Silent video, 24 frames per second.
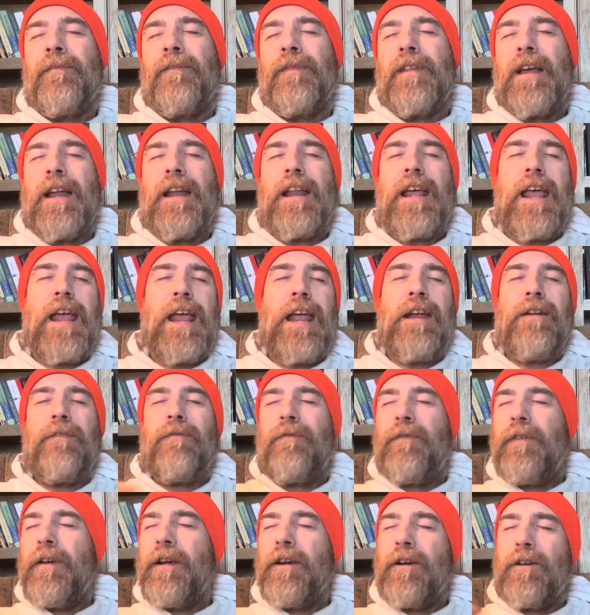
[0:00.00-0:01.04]
That hate,
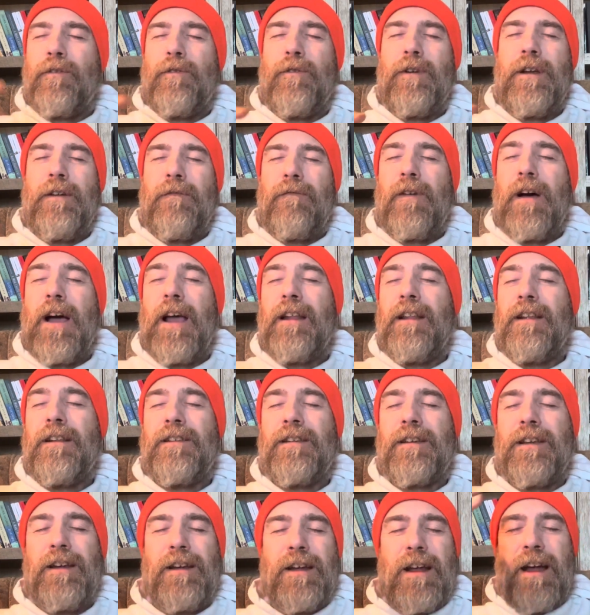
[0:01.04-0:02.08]
fear, greed, violence
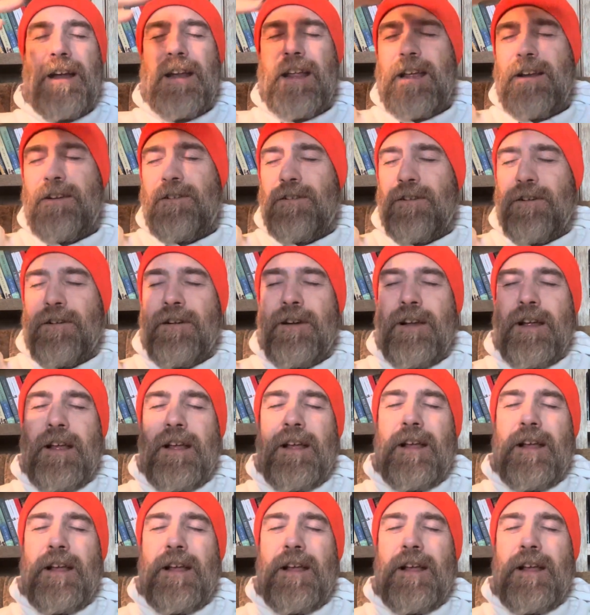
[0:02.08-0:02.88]
cannot enter